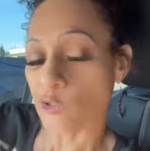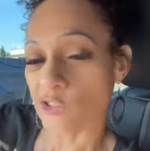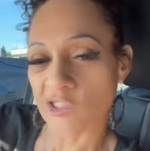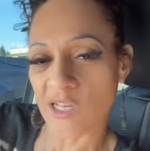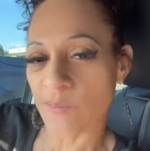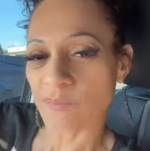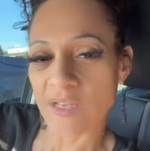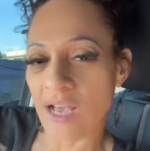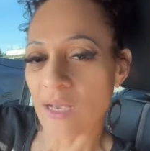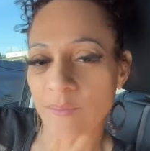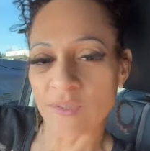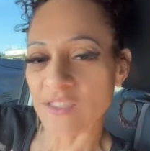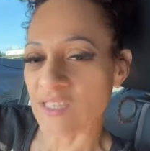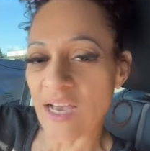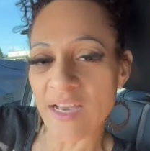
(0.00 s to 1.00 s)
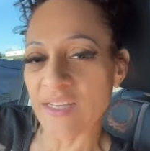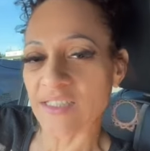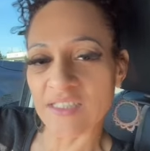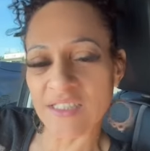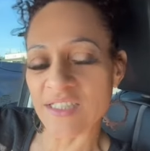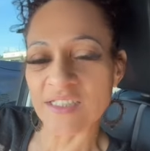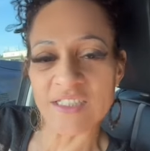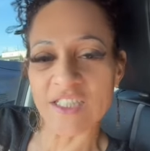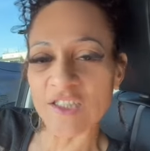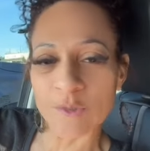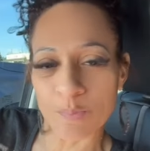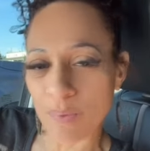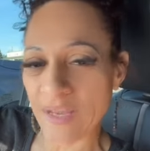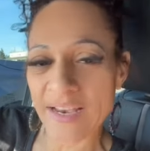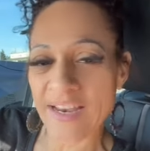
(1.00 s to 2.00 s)
know, sometimes science doesn't
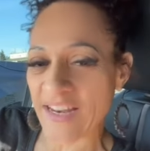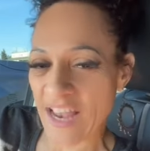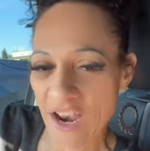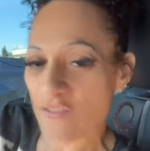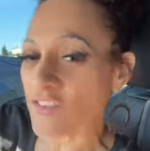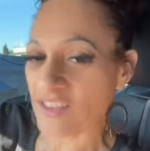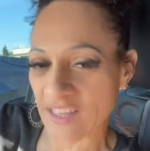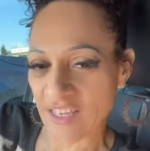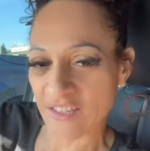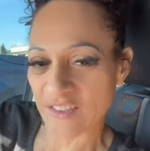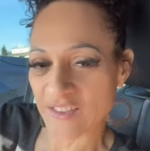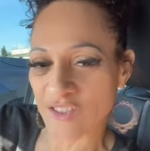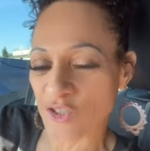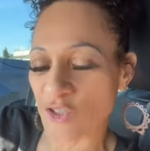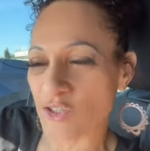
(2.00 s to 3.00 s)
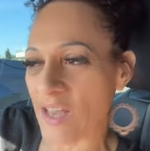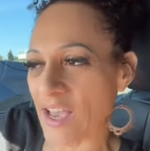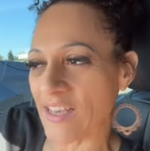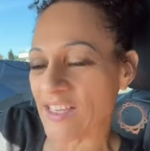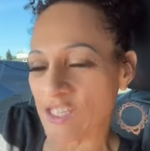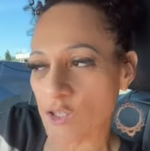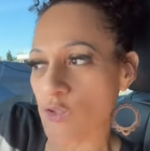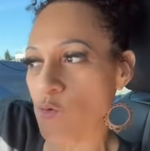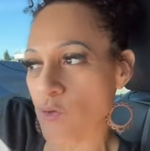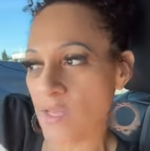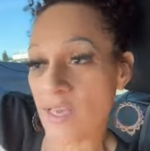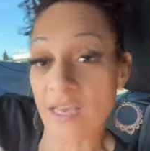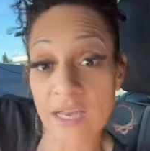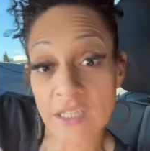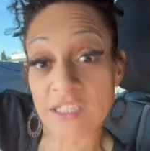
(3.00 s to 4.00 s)
explain everything. You're not, you,
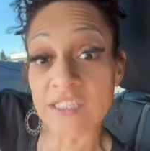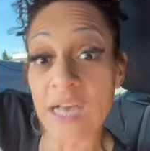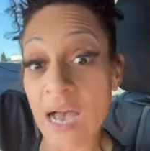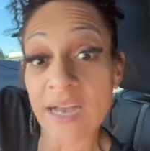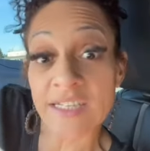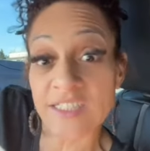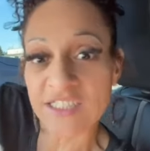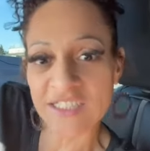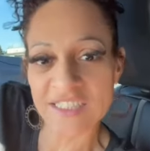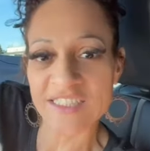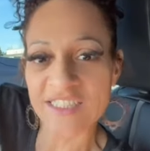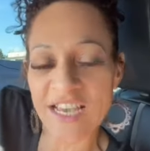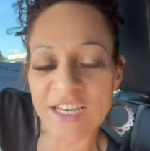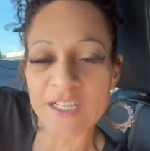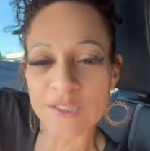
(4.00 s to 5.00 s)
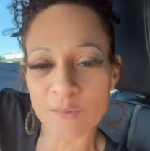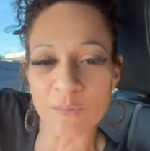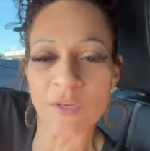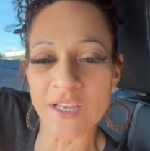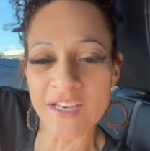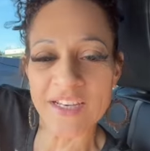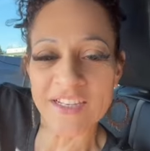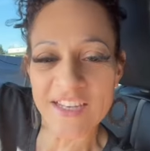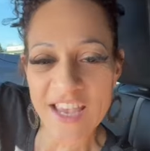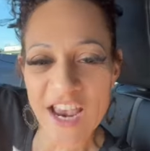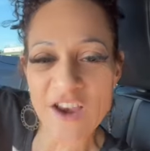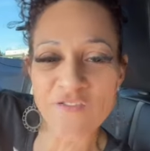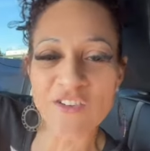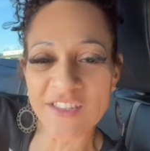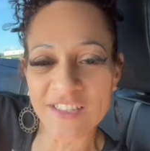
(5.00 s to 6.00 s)
science does not explain
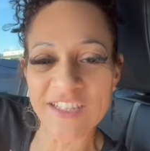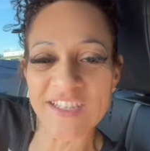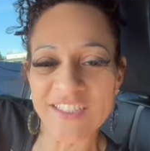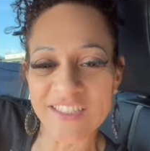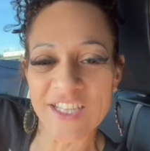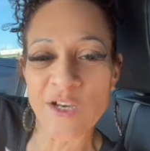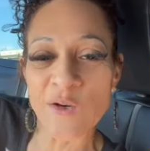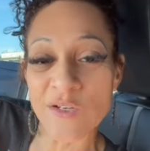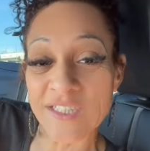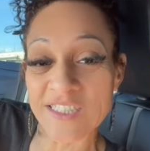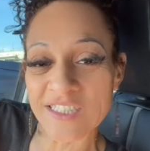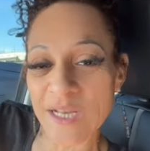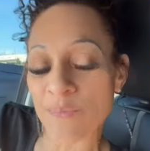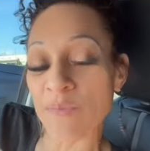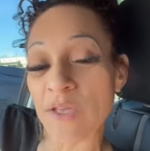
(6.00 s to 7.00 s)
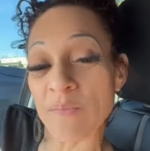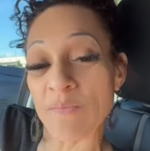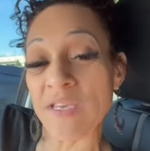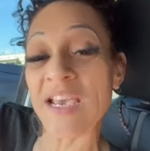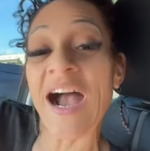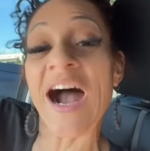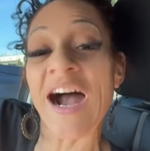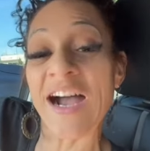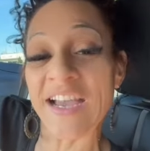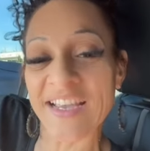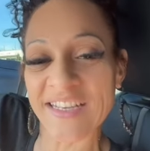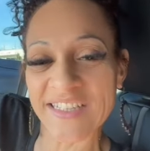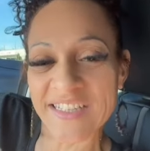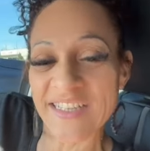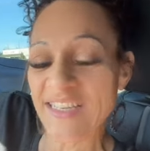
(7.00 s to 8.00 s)
everything. There is something
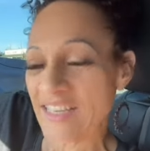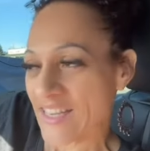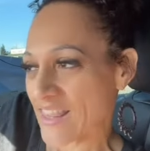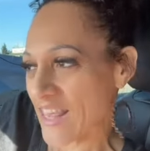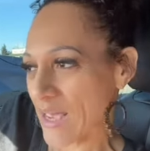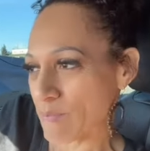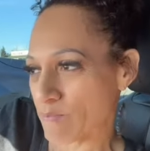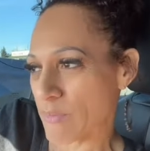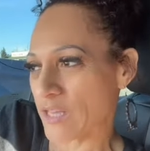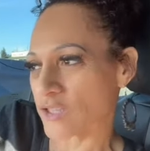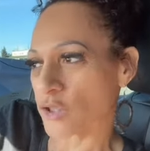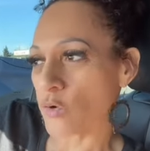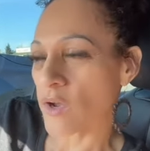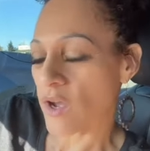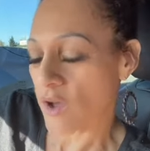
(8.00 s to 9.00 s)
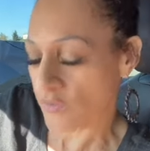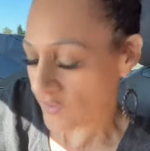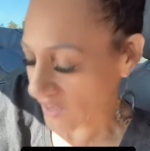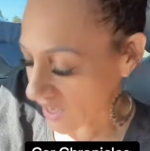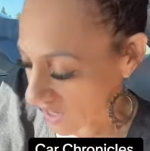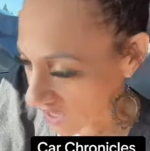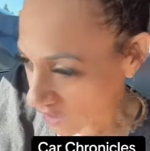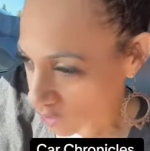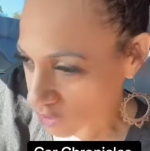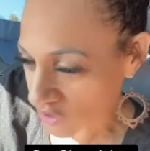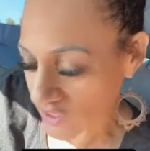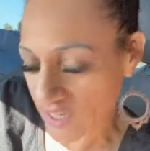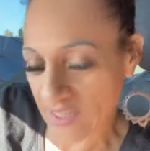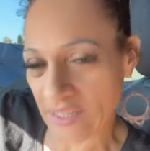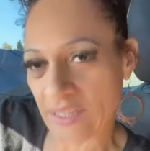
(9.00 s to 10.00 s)
behind that mental health. And I
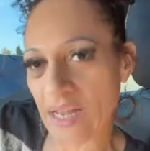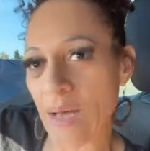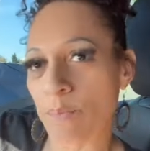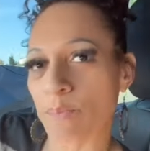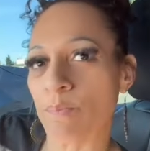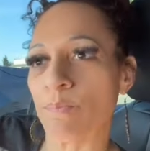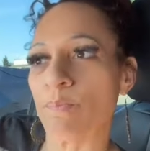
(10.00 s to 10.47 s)
understand that not